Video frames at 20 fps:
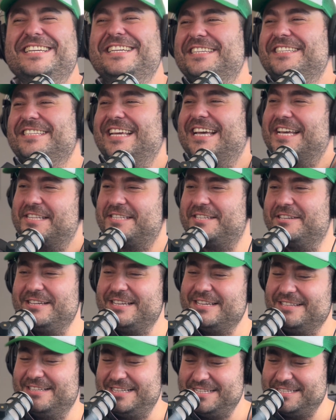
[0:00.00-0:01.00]
Yeah, so
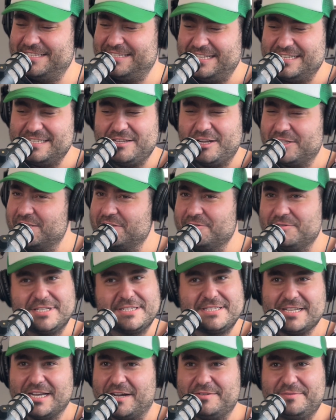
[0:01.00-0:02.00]
he's not doing
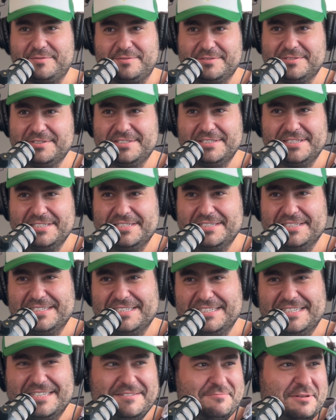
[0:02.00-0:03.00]
it tough,
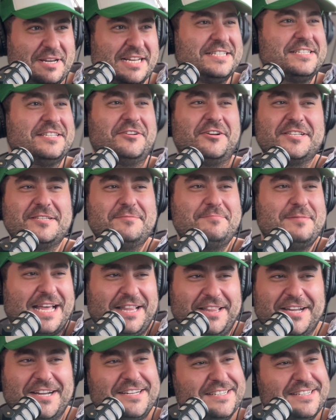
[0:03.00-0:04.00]
but he's an Aussie battler.